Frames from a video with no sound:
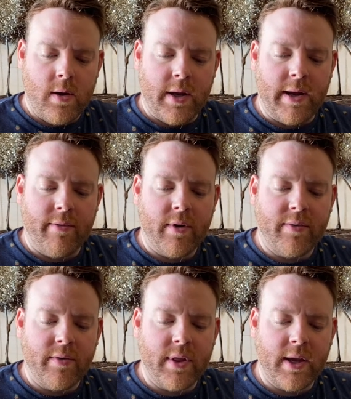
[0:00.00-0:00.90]
And I was
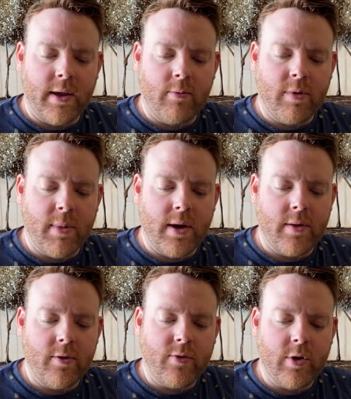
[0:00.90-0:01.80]
also thinking with my
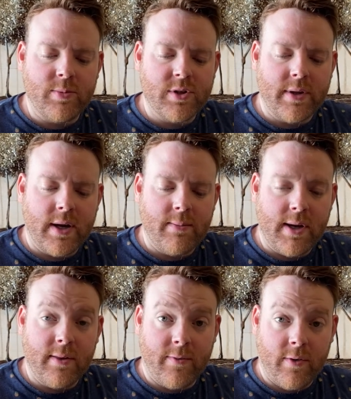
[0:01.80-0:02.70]
other sculpture that I
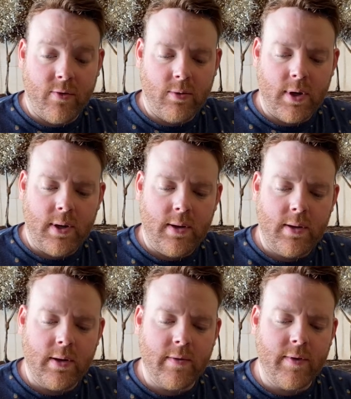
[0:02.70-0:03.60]
made, the first one,
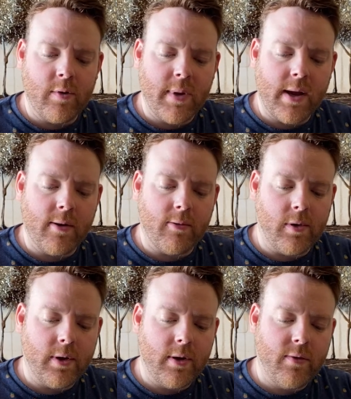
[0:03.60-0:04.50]
if you were making a
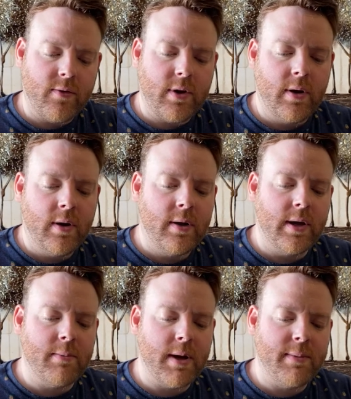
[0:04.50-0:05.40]
roller coaster,
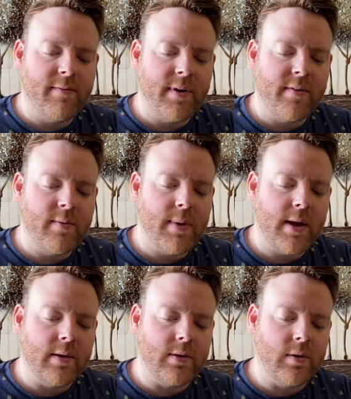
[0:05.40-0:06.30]
it might be fun to make a
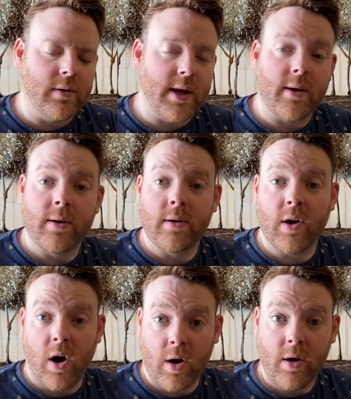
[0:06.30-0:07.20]
little like
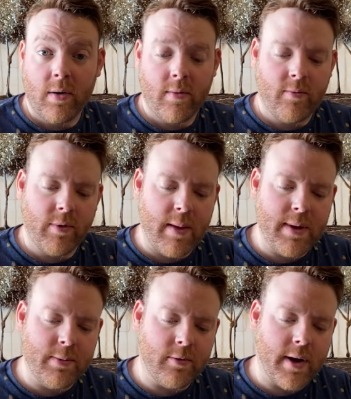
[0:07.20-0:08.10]
cart that
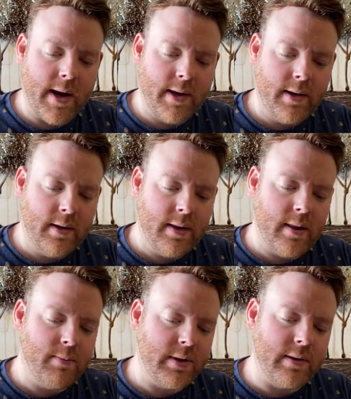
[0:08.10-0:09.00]
people ride in and
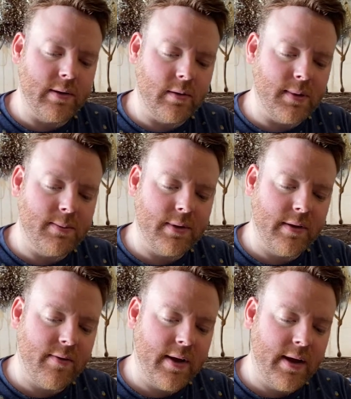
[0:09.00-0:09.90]
then put the little people
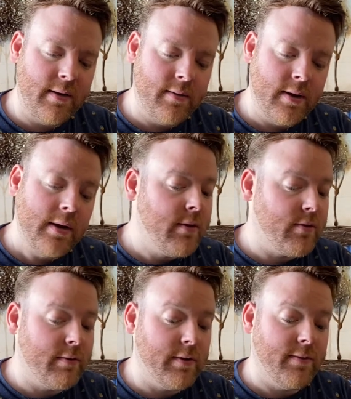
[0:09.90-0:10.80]
inside.
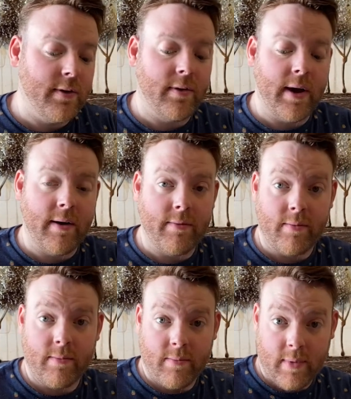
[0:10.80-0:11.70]
So if you figure out
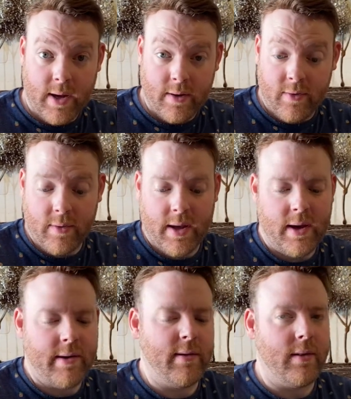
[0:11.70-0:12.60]
how to do
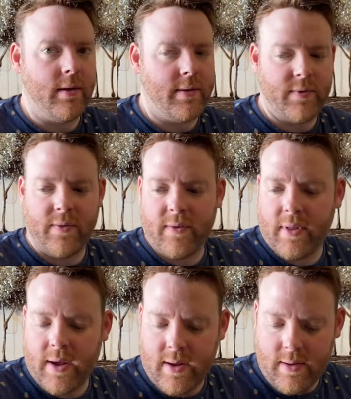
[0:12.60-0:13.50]
that, I'd love to see
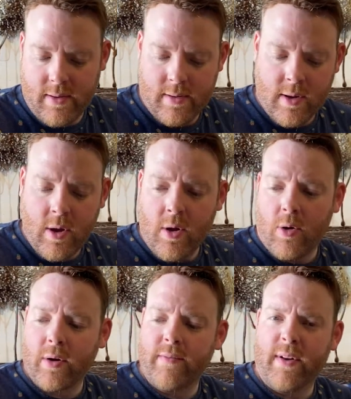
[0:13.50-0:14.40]
that.
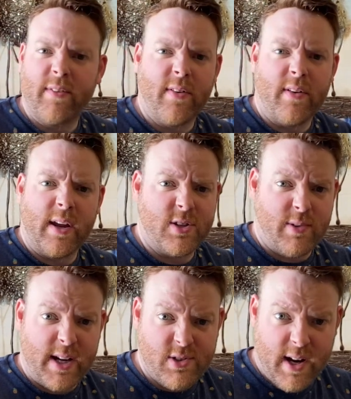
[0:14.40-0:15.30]
Or even if it's like
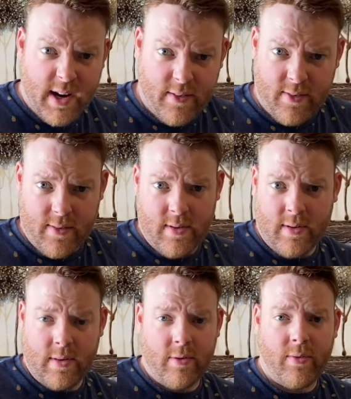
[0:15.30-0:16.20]
train tracks,
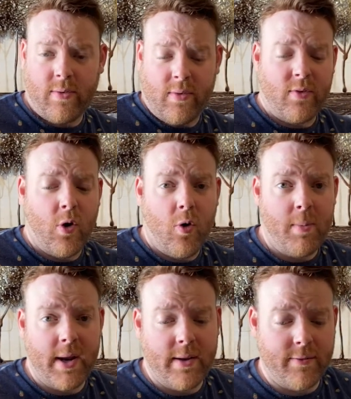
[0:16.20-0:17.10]
there's so
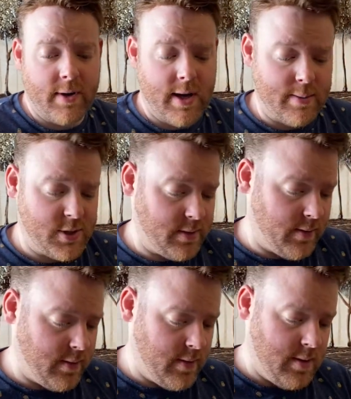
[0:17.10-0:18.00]
many different
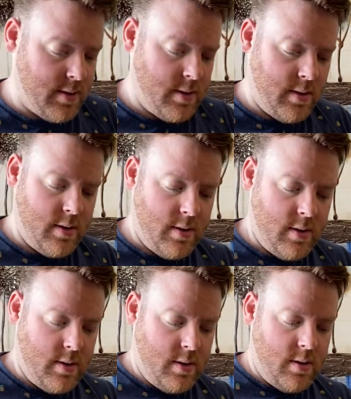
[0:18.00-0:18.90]
options.
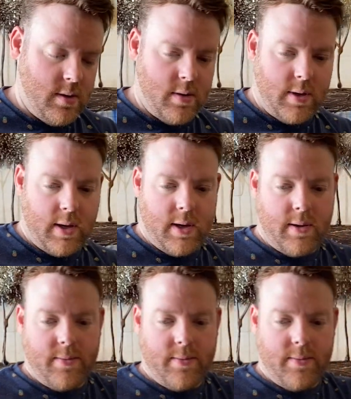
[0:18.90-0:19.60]
Okay,